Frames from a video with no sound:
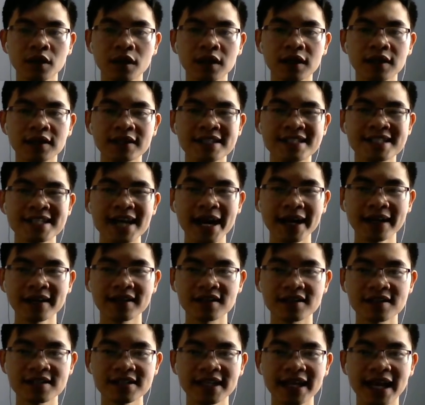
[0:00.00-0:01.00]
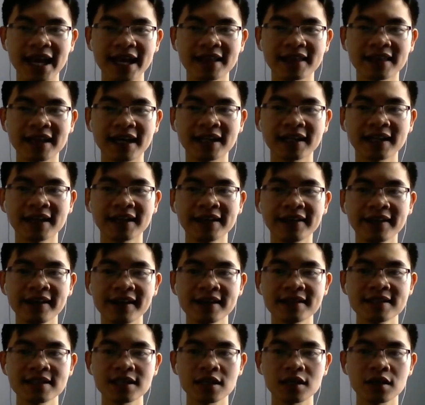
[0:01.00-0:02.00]
Designers can then
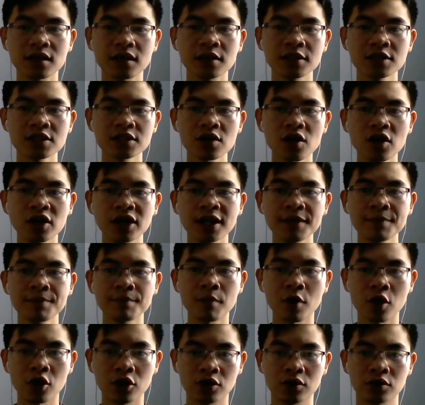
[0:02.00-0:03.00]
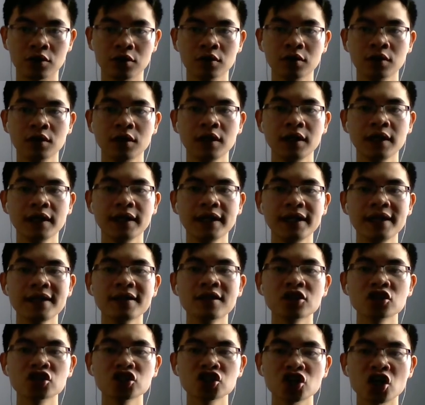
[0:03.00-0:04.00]
create a solid model in
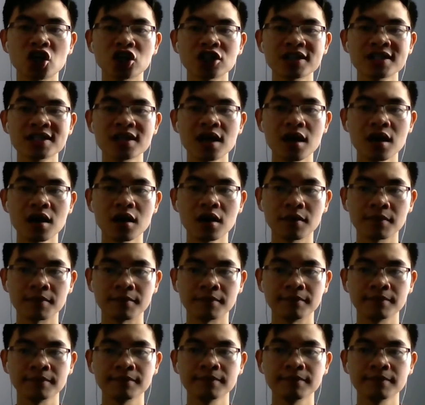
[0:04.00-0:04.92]
a short time